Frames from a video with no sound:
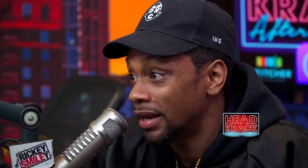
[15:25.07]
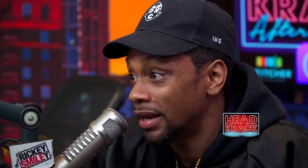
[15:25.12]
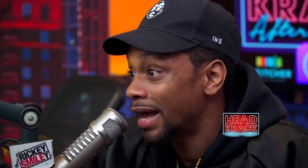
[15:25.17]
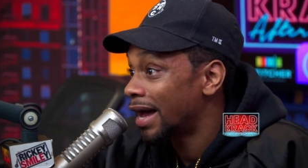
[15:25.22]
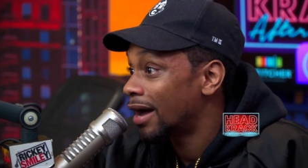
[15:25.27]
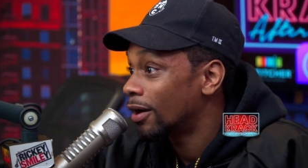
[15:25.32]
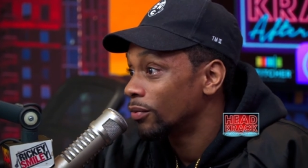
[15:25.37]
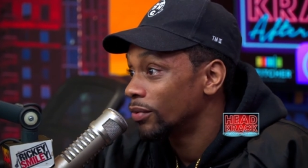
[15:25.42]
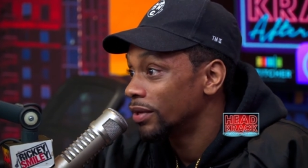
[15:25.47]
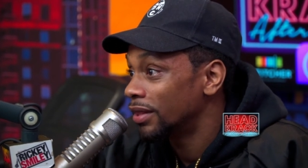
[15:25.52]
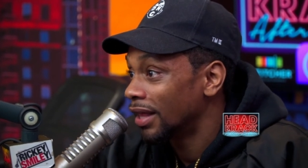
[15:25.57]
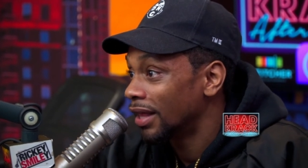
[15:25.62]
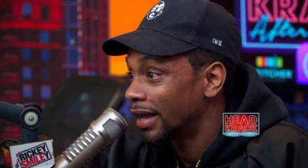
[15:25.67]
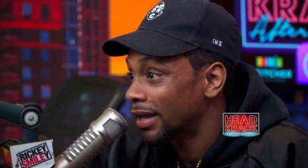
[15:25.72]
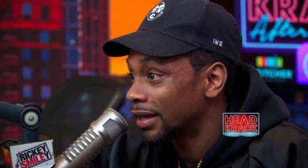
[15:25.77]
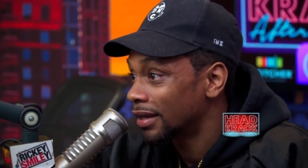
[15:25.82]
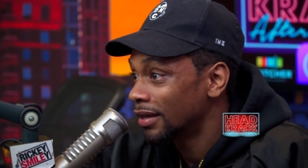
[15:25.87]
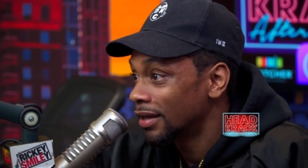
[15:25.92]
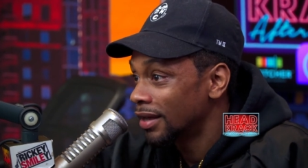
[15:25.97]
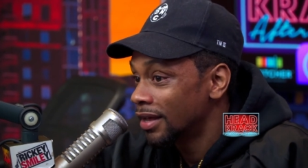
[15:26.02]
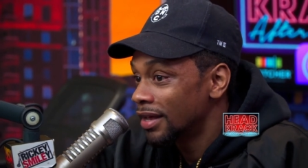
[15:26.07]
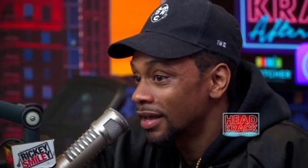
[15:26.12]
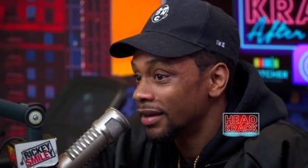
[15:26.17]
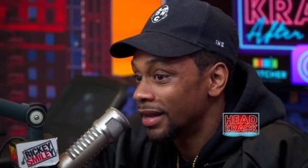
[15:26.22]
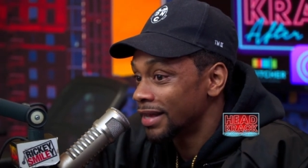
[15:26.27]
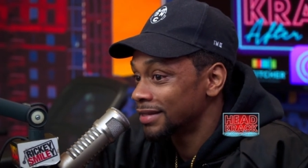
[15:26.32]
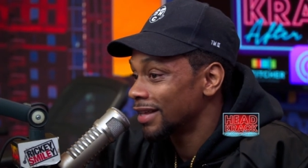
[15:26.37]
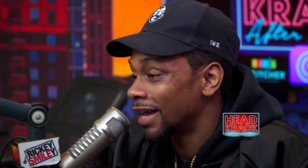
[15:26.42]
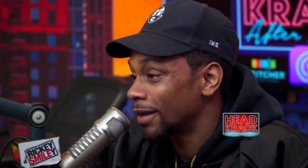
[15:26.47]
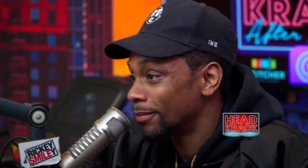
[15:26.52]
And now we like,
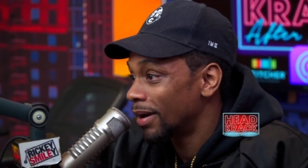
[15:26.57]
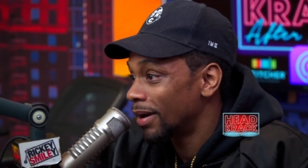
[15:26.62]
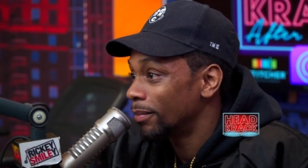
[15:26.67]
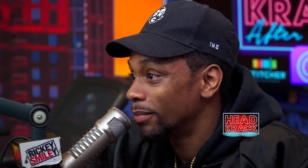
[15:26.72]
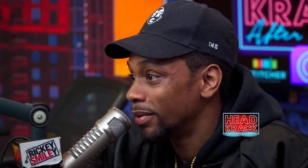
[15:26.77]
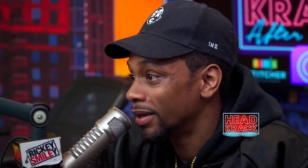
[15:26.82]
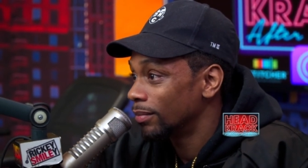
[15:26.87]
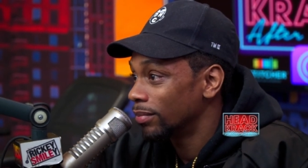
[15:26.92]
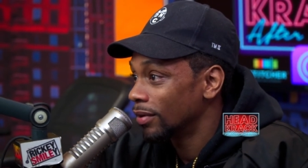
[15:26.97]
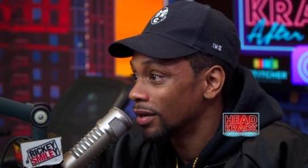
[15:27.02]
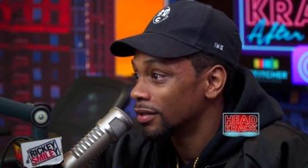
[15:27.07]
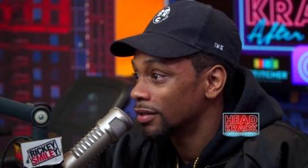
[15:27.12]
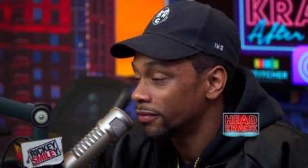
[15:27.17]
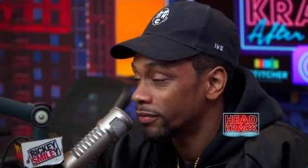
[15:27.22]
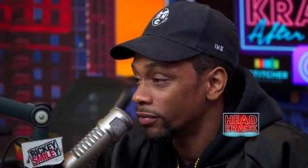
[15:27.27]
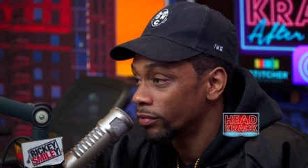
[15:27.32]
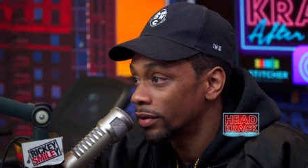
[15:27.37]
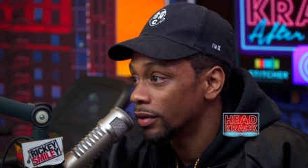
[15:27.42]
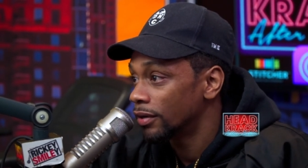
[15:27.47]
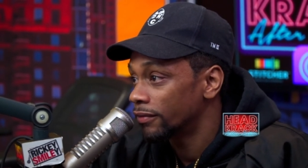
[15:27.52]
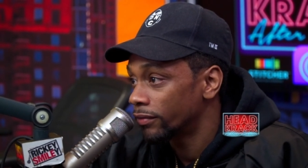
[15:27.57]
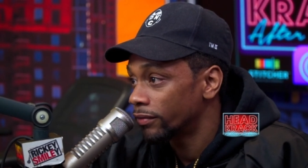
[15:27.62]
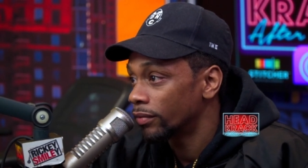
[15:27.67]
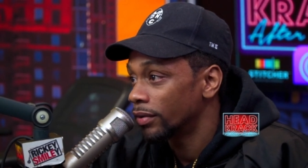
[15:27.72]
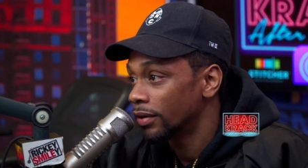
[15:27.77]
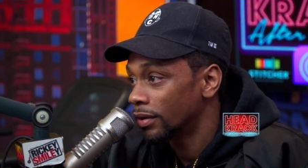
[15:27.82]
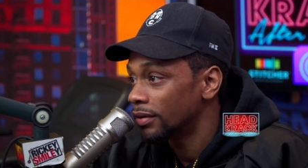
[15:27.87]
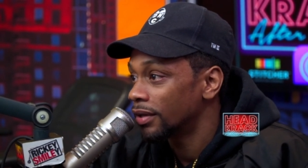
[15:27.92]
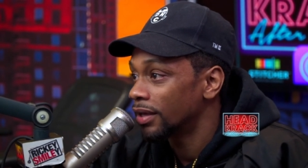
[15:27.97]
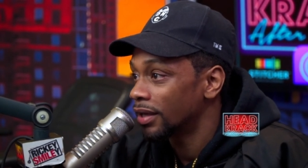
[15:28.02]
that's like my big brother for real, for
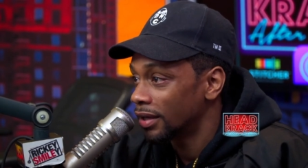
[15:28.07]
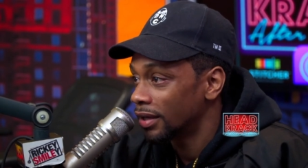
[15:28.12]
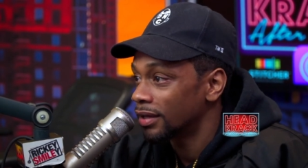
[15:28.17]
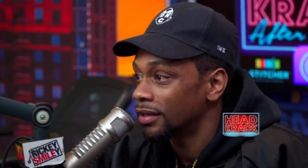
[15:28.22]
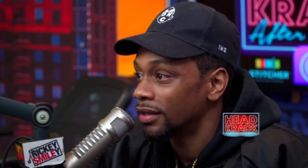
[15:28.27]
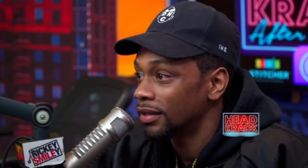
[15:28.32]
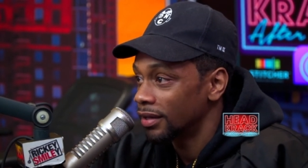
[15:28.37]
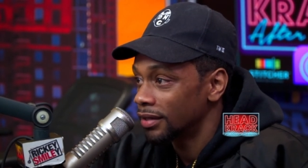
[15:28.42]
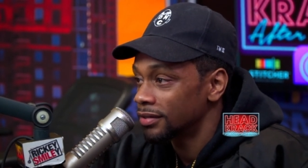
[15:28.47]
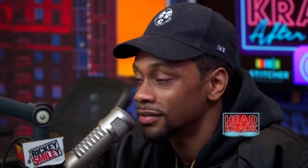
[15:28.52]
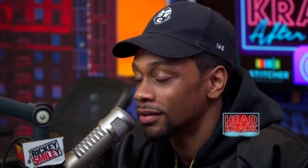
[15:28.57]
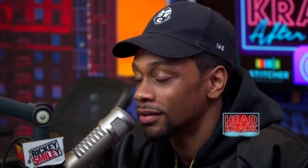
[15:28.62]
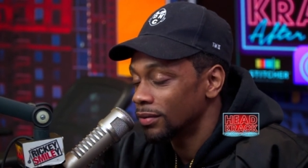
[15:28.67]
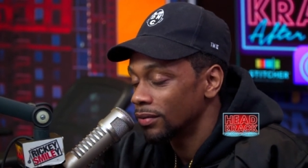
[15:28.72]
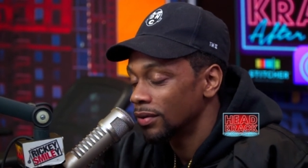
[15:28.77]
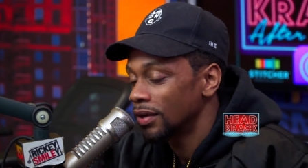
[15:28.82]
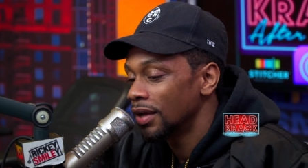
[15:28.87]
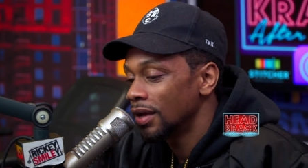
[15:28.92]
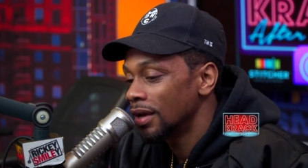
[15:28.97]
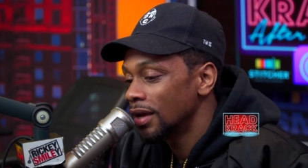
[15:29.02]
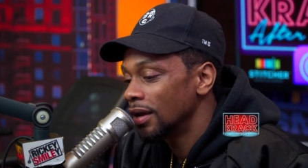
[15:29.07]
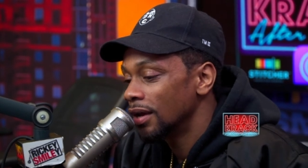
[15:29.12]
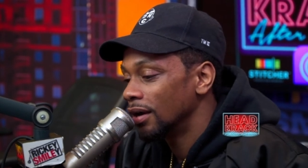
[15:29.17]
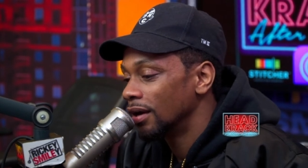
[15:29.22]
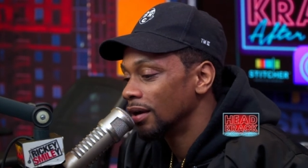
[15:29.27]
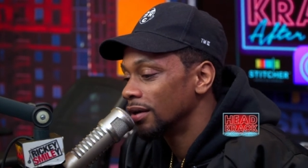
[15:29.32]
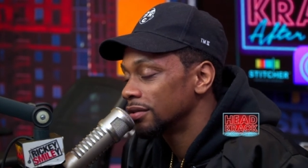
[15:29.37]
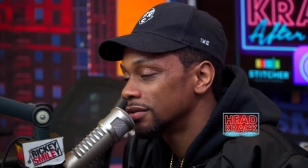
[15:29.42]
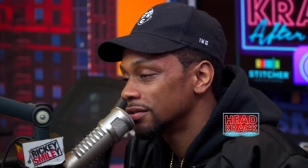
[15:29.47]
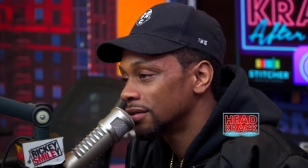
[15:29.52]
real. Yeah, yeah. So
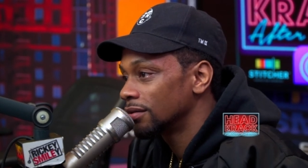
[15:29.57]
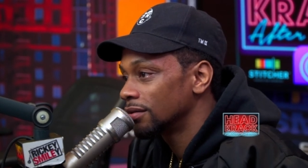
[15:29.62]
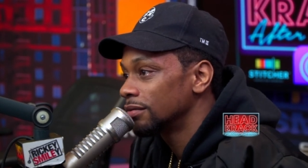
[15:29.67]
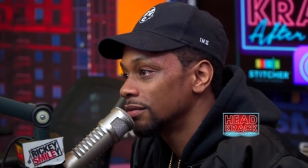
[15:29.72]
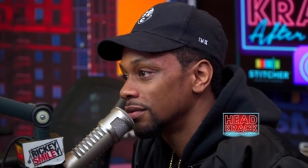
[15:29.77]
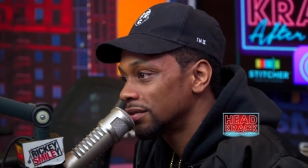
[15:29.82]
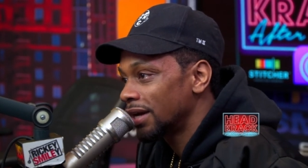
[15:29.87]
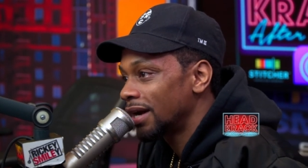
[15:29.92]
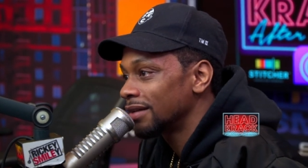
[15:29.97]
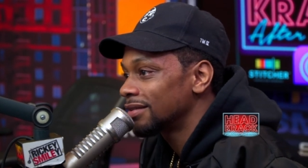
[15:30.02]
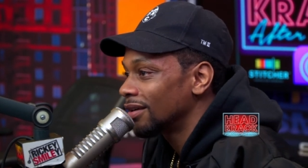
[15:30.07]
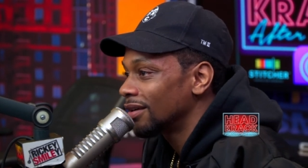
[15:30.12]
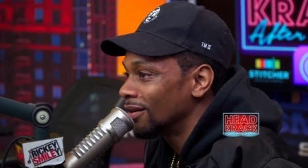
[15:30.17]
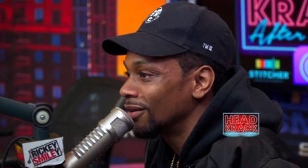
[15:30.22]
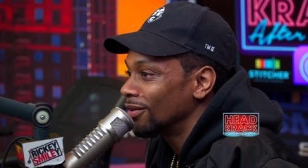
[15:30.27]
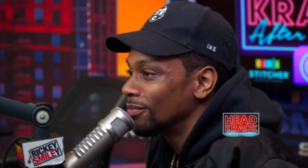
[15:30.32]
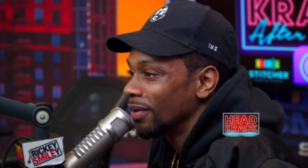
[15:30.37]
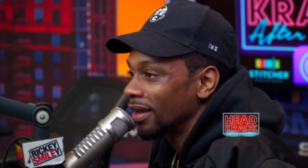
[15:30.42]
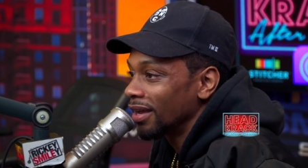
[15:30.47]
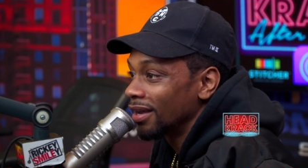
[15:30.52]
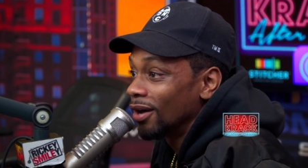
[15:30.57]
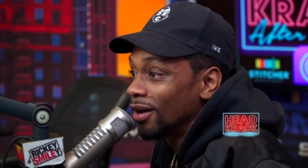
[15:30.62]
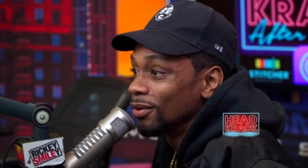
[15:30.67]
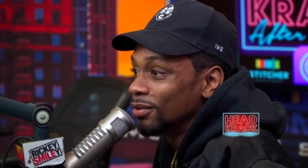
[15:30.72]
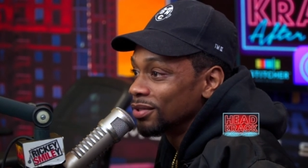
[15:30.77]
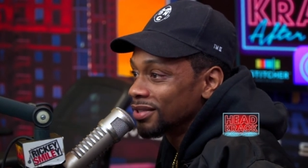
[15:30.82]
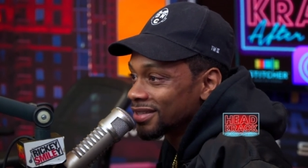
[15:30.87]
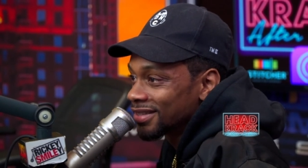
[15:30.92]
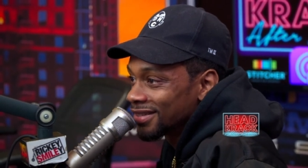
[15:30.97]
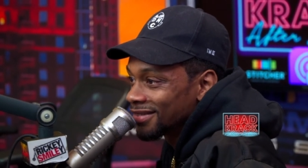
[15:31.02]
uh, so shout out to old man
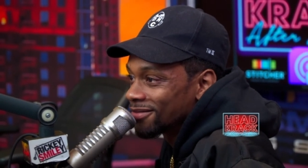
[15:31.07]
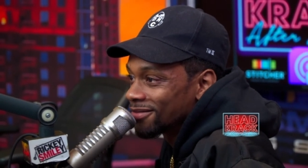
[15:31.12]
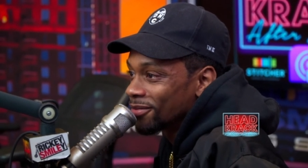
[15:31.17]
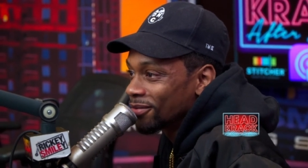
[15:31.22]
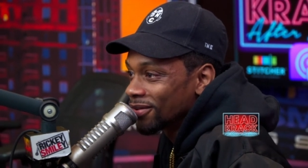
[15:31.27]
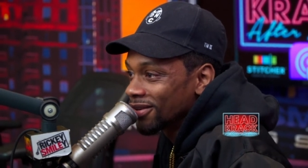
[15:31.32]
Ghost for